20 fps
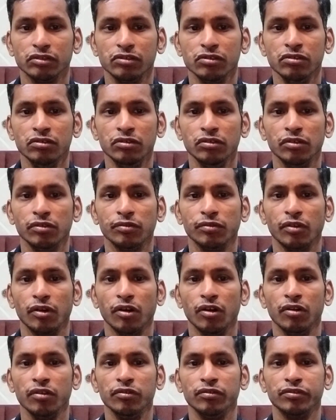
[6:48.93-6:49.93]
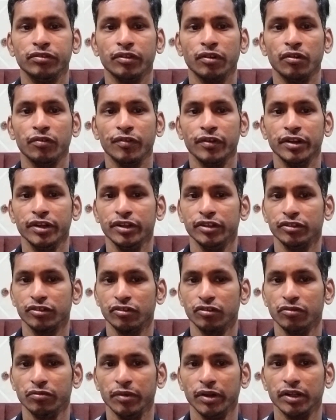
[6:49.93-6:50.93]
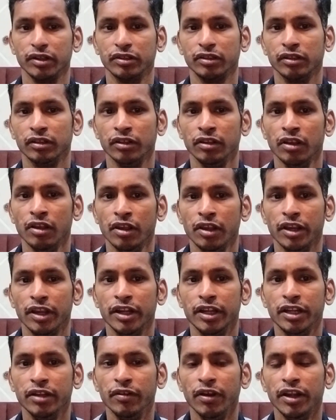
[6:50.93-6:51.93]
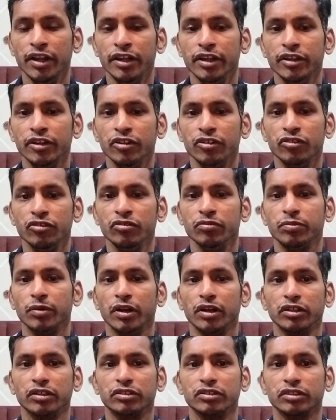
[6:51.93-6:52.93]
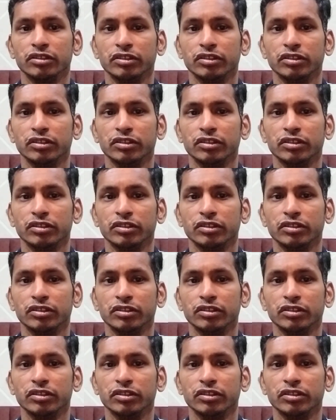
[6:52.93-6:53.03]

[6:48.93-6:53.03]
two halves of an instrument. It divided into two parts,